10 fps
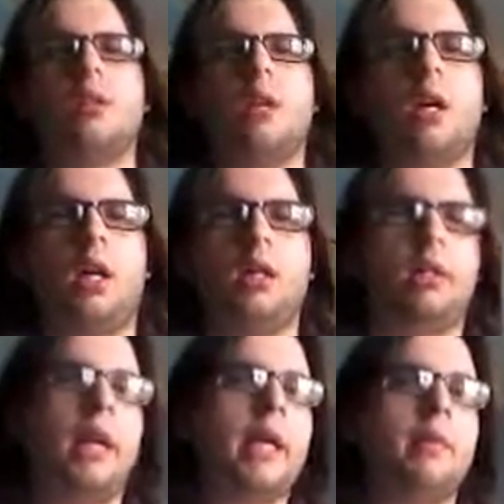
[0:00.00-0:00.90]

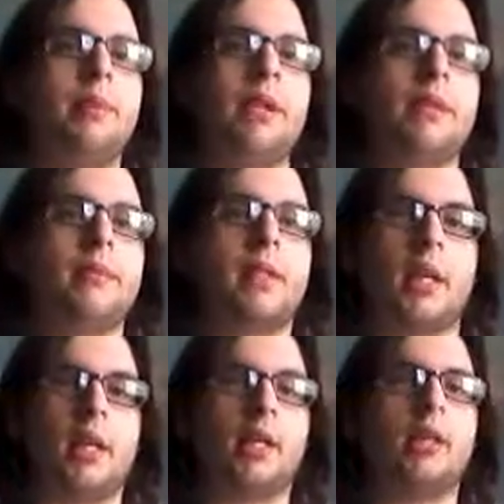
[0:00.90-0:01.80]
Light believes
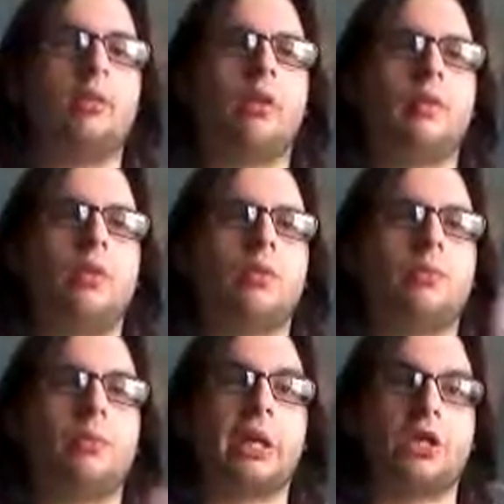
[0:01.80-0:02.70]
that killing the
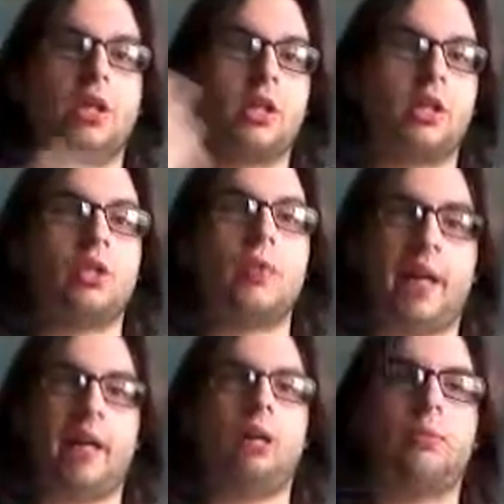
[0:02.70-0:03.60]
criminals brings justice,
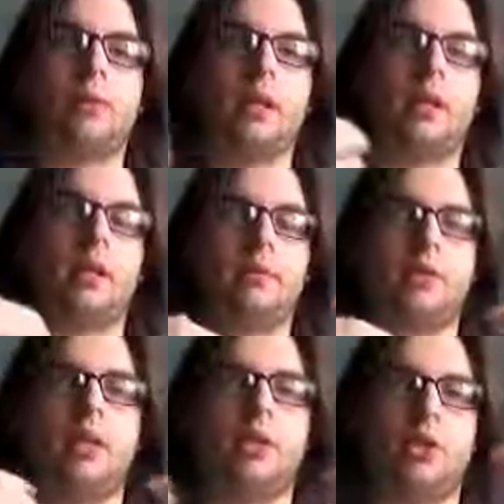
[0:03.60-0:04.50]
while L
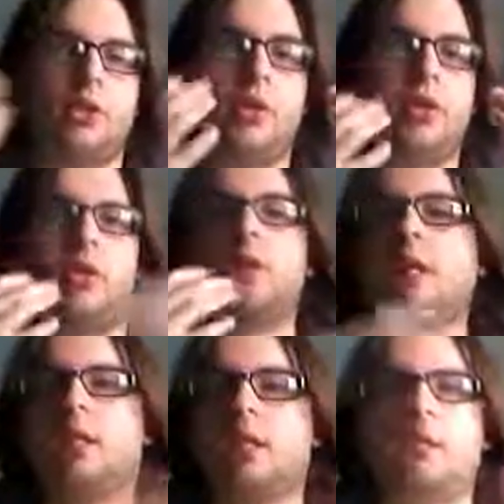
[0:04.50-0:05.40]
believes that the judicial
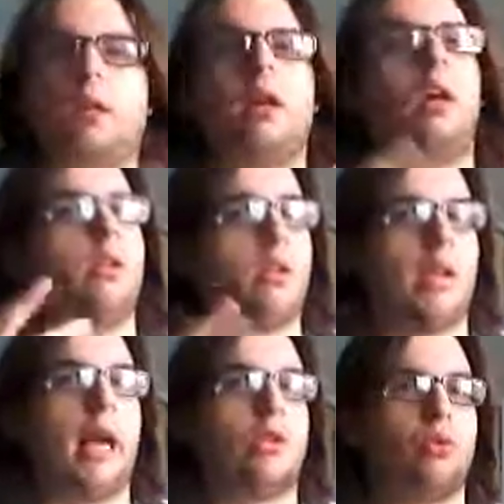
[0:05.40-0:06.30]
system and the
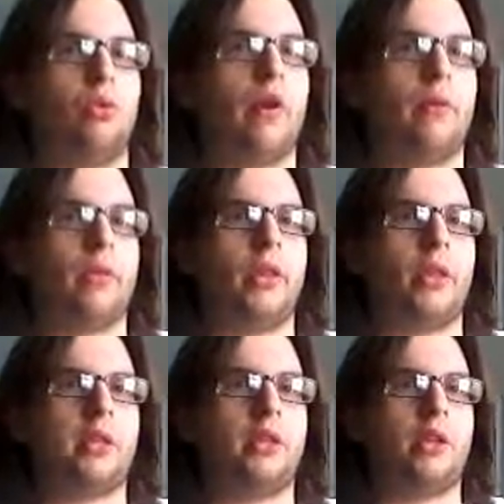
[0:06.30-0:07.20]
natural way for
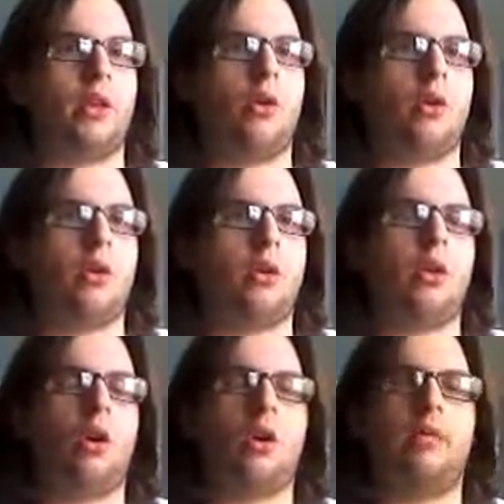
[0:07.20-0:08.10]
things to go in a
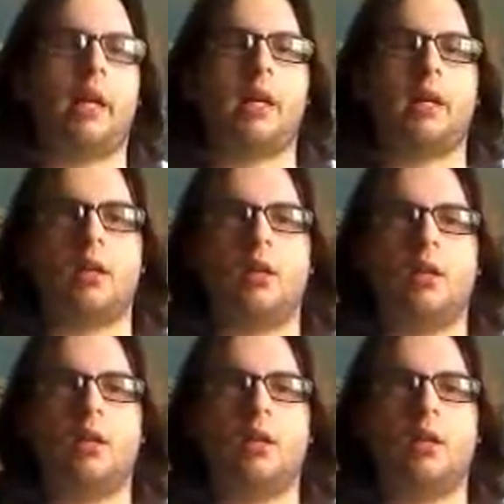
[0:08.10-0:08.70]
law-abiding